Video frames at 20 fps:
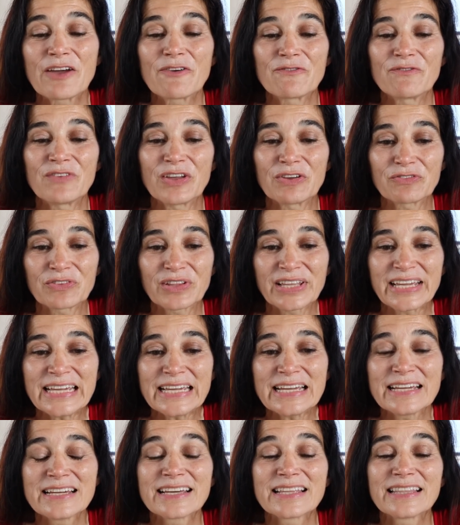Fifthly,
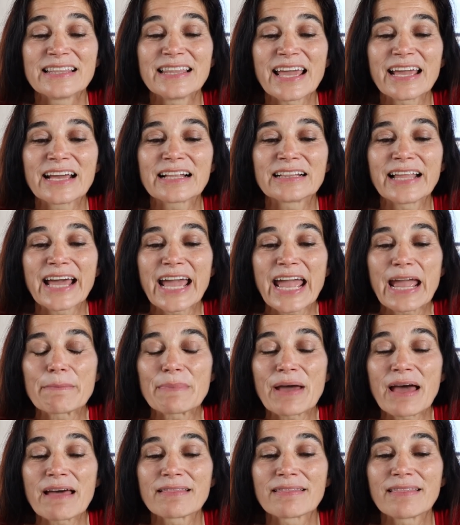they
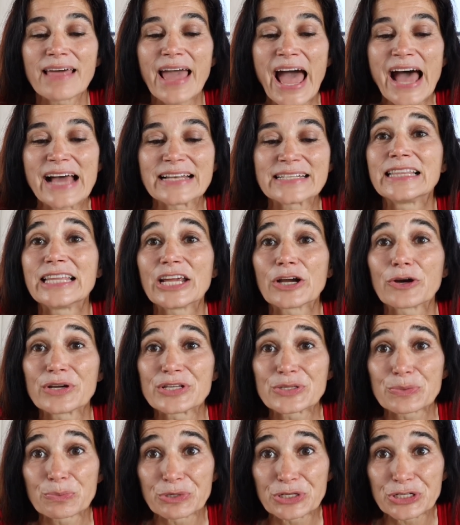claim that there
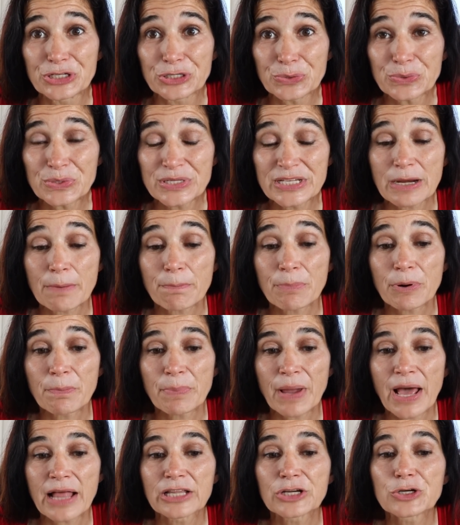is reduced
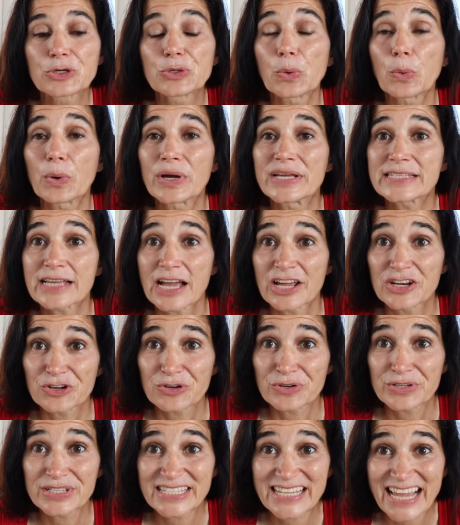propeller noise
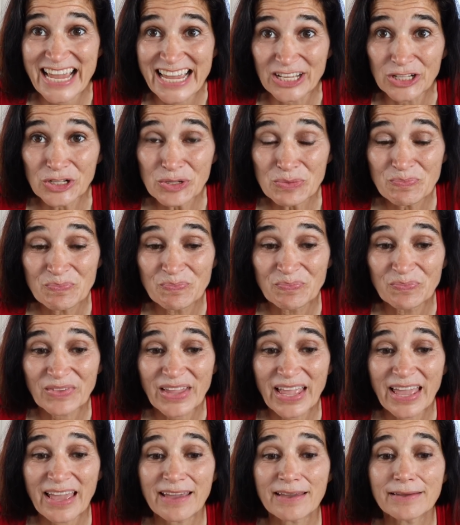under sail.
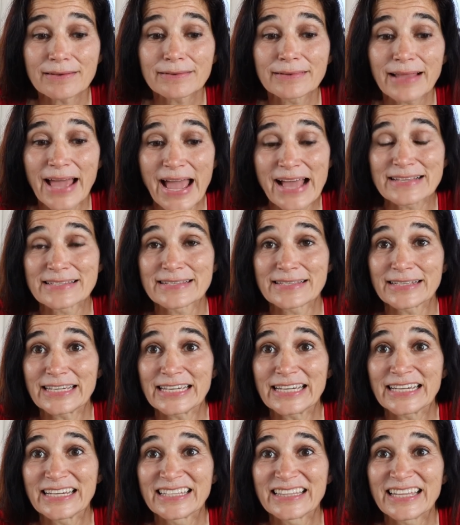And
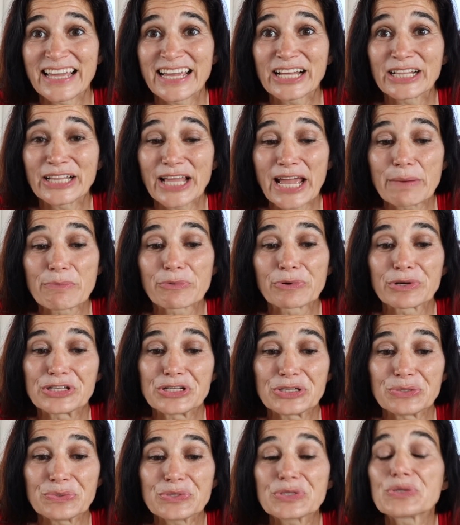lastly, they claim
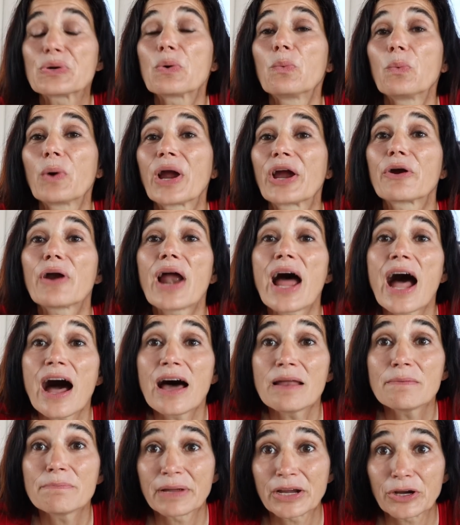reduced wear
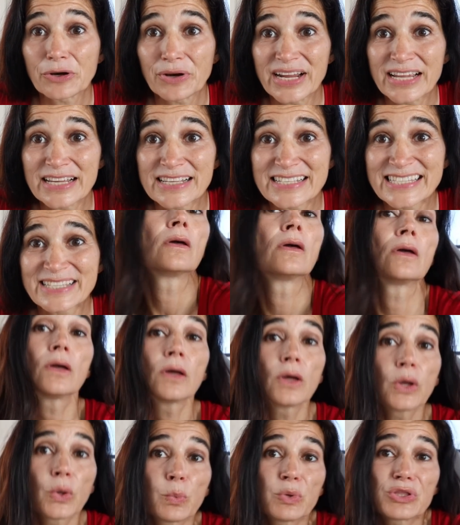on bearings.
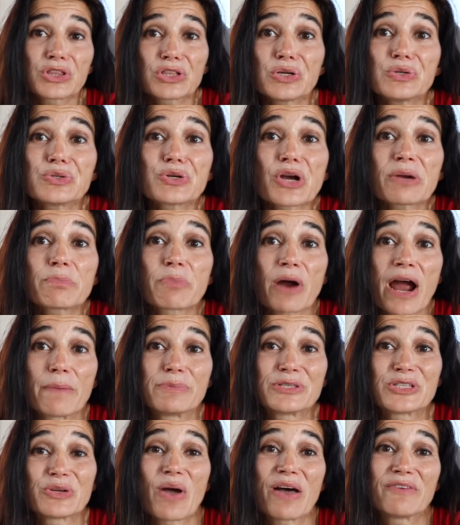With low drag
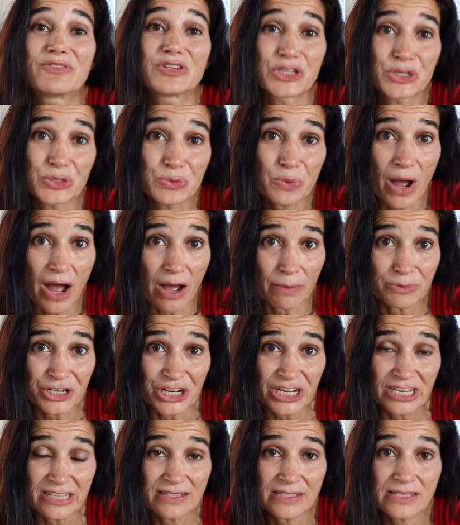props, you have 2
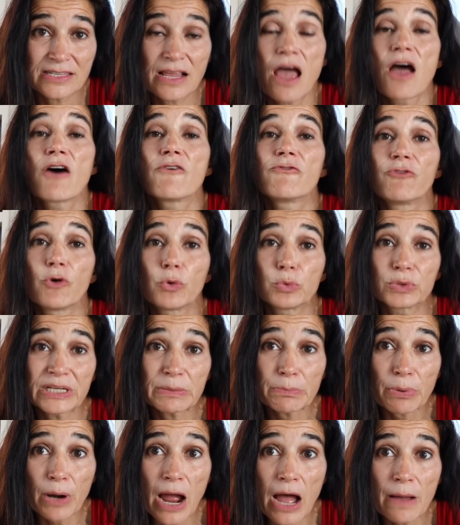options, folding
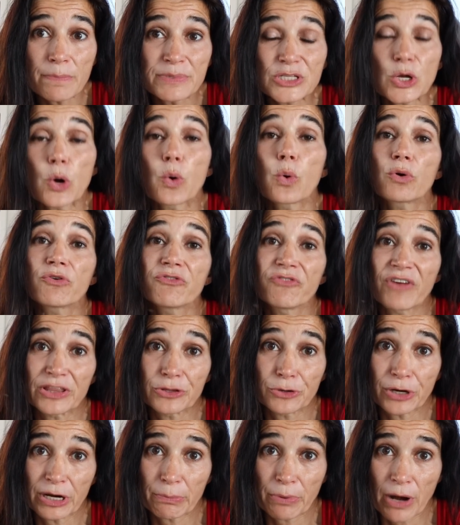props or
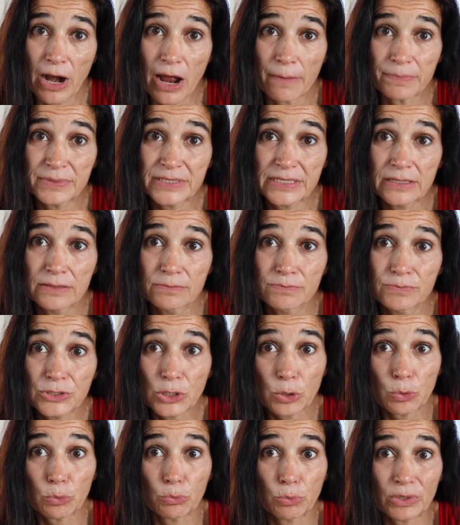feathering props.
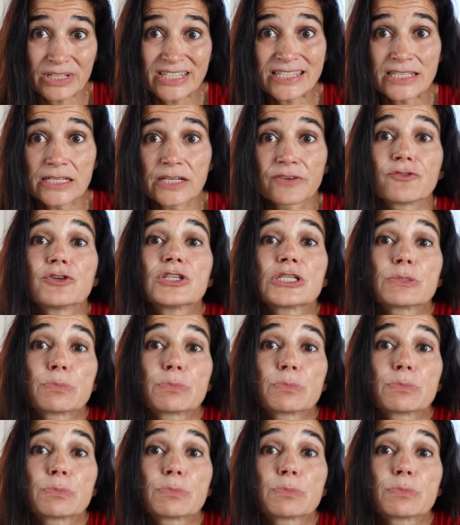So what's the difference